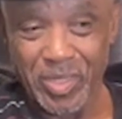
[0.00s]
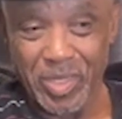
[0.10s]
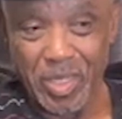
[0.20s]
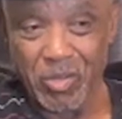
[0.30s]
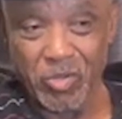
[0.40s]

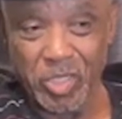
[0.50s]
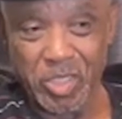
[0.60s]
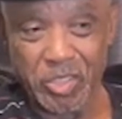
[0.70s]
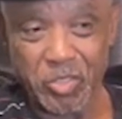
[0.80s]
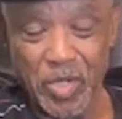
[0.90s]
look
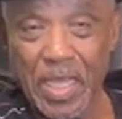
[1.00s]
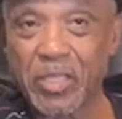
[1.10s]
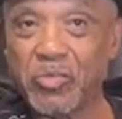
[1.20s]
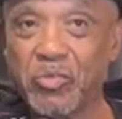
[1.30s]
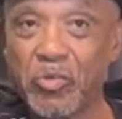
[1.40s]
at you
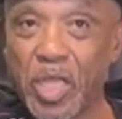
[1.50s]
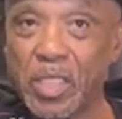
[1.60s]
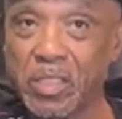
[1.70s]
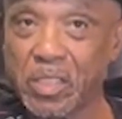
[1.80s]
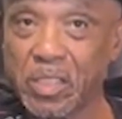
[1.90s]
like you
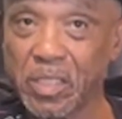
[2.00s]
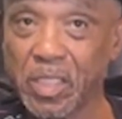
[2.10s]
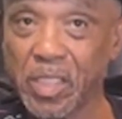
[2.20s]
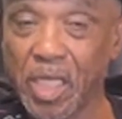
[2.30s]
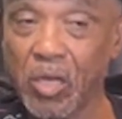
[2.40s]
crazy.
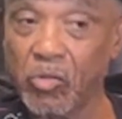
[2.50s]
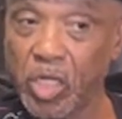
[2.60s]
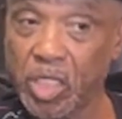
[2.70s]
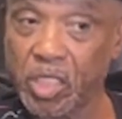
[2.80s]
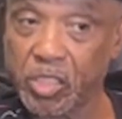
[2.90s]
They gonna
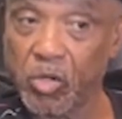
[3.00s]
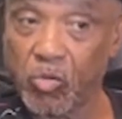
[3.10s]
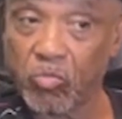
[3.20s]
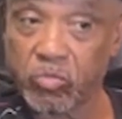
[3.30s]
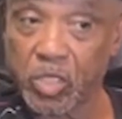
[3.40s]
look at
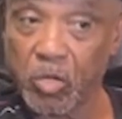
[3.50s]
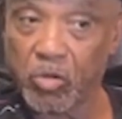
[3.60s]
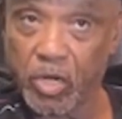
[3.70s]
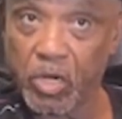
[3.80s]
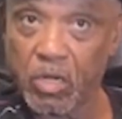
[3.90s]
your
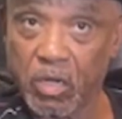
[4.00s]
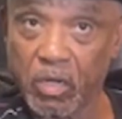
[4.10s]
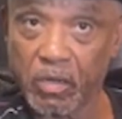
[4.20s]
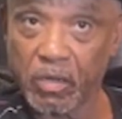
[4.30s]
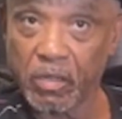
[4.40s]

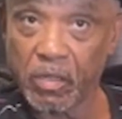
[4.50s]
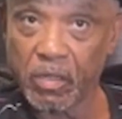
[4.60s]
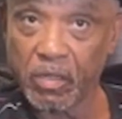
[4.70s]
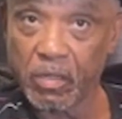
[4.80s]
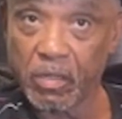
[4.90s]
girl.
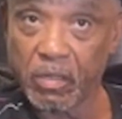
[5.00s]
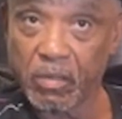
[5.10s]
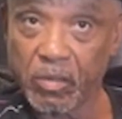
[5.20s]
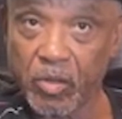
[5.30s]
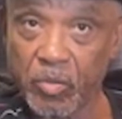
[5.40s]

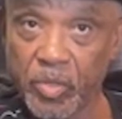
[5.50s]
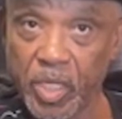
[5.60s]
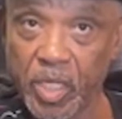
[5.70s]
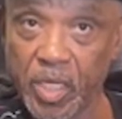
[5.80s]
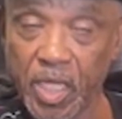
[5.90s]
You know what I
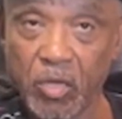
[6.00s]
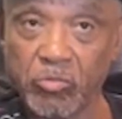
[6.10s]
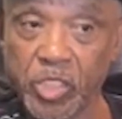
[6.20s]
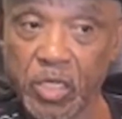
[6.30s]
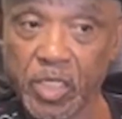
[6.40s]
mean? They
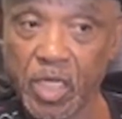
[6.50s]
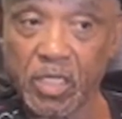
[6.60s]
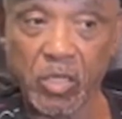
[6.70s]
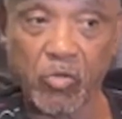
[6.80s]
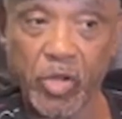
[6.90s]
gonna
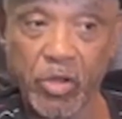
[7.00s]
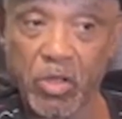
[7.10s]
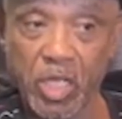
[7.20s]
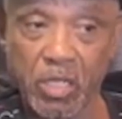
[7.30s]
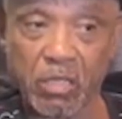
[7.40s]
your
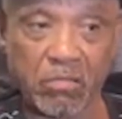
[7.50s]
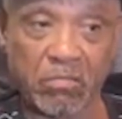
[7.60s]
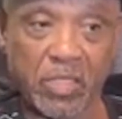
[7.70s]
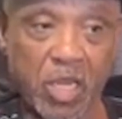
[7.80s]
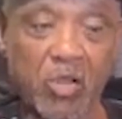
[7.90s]
girl.
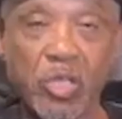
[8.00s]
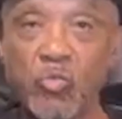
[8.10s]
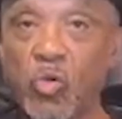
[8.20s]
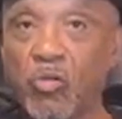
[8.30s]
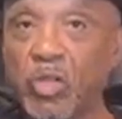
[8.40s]
They don't even
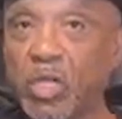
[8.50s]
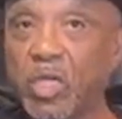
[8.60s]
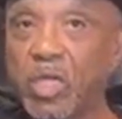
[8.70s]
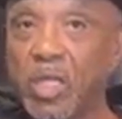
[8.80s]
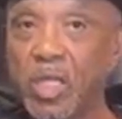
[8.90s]
want
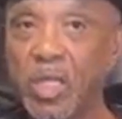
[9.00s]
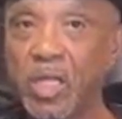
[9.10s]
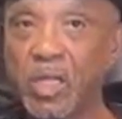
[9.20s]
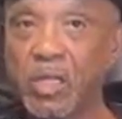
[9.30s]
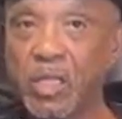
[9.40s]
her
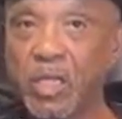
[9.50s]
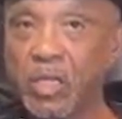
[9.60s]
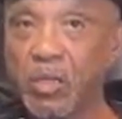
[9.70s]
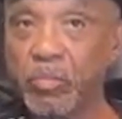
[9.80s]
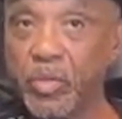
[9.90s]
in the
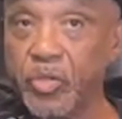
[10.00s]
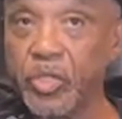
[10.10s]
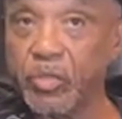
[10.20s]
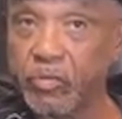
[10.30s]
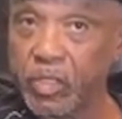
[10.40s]

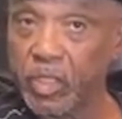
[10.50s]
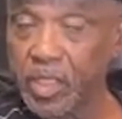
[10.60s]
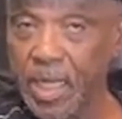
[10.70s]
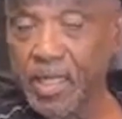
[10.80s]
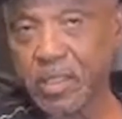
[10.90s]
community
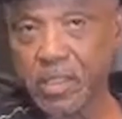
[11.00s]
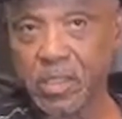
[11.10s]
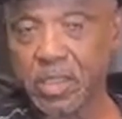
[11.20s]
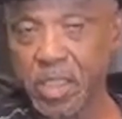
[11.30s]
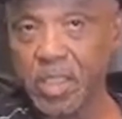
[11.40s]
that
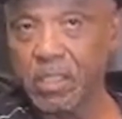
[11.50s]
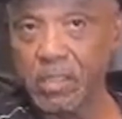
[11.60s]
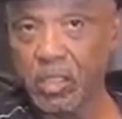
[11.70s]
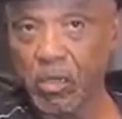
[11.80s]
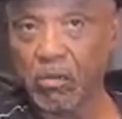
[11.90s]
she's,
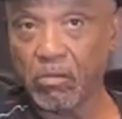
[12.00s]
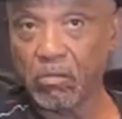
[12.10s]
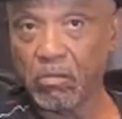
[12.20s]
you know,